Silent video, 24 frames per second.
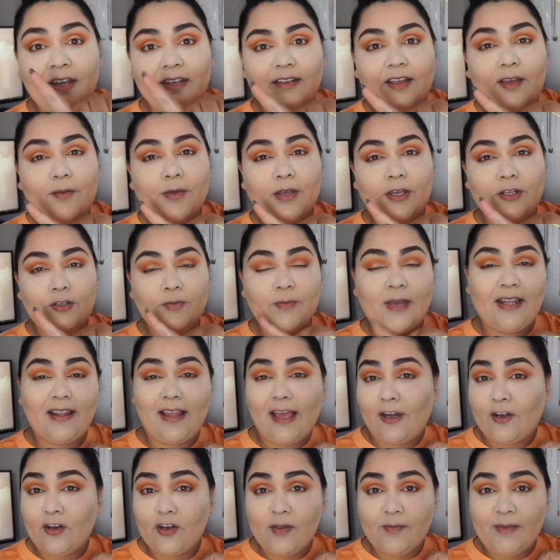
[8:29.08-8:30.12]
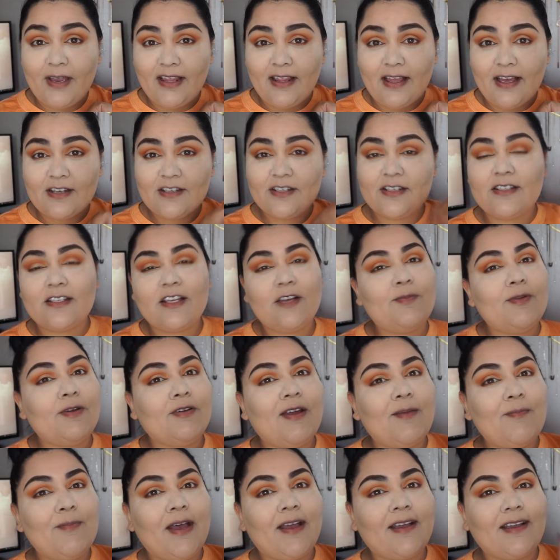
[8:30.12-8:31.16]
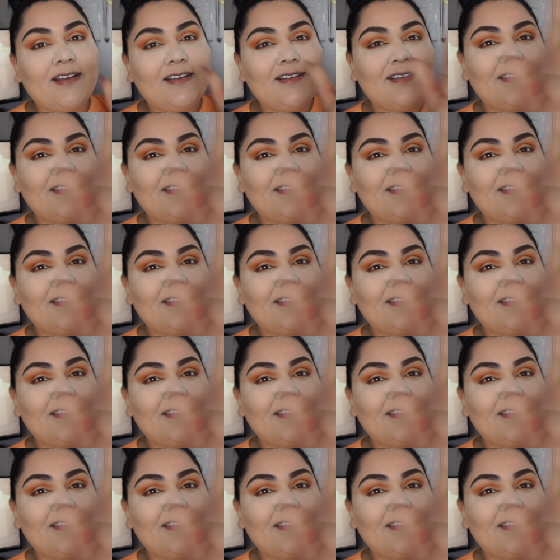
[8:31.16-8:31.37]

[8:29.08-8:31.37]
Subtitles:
now I'm going to do my liner and my lashes. I'll be right back.